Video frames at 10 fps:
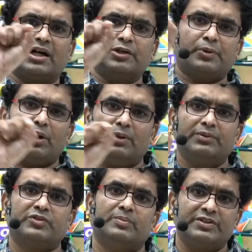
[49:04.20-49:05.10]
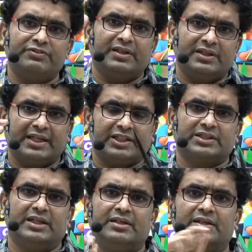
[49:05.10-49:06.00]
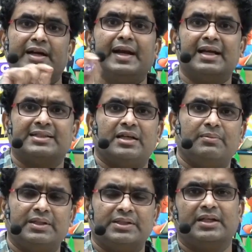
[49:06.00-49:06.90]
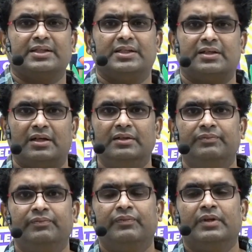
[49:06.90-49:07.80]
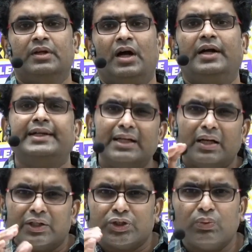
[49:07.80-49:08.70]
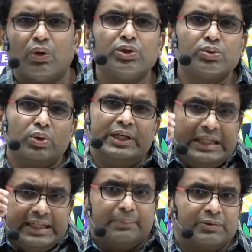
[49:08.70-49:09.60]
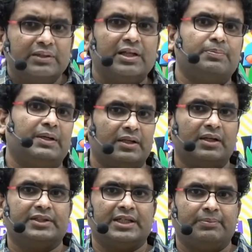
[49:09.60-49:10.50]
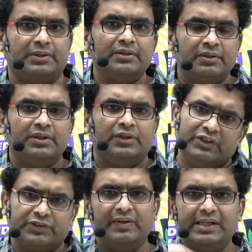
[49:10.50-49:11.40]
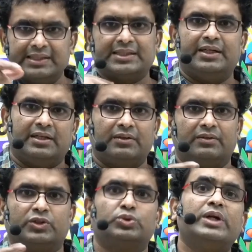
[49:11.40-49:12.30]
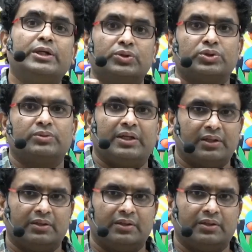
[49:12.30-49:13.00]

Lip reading: problems from different texts and reading assignments and etc. Until unless you want to go in depth in that particular chapter, which we will decide student to student.